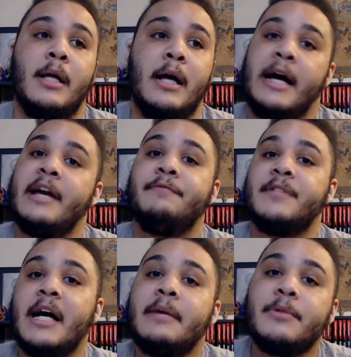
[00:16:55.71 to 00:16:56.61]
I have
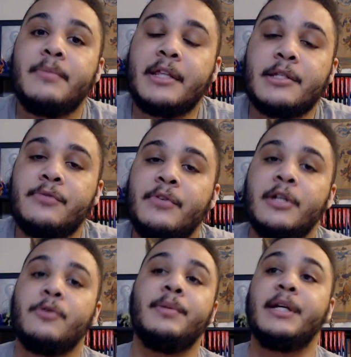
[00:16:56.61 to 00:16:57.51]
time to make this
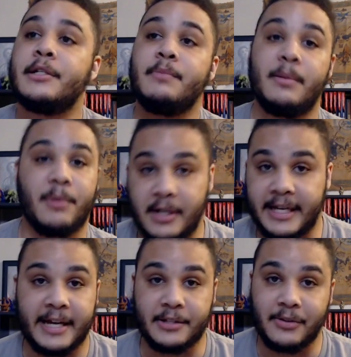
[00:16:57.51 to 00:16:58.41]
video because my party
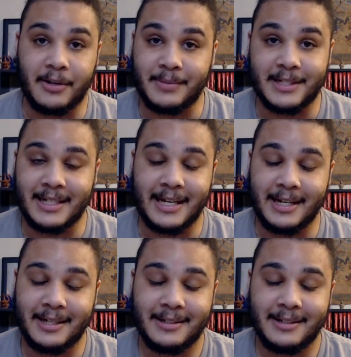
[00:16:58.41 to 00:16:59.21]
canceled on me today.